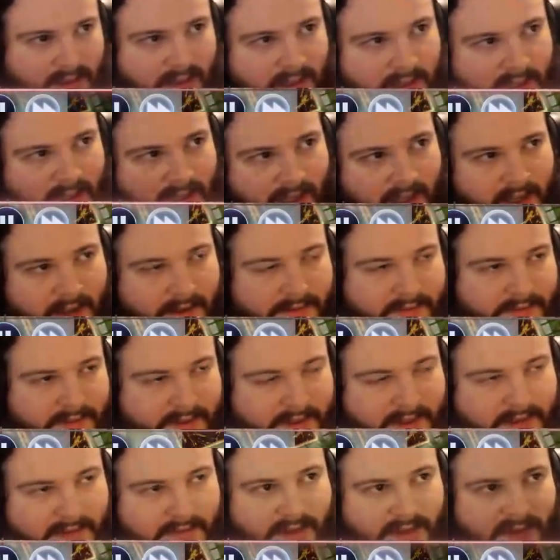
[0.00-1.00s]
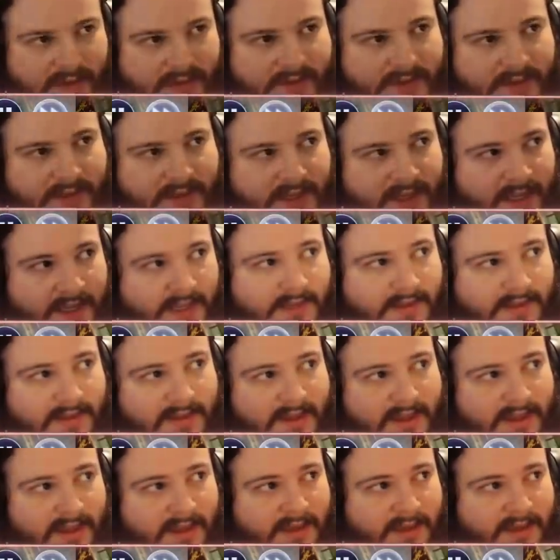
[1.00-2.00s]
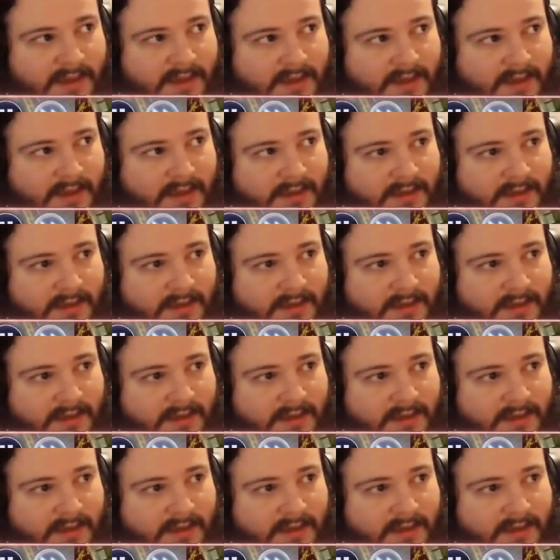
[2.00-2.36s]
Then we go into Yangzing.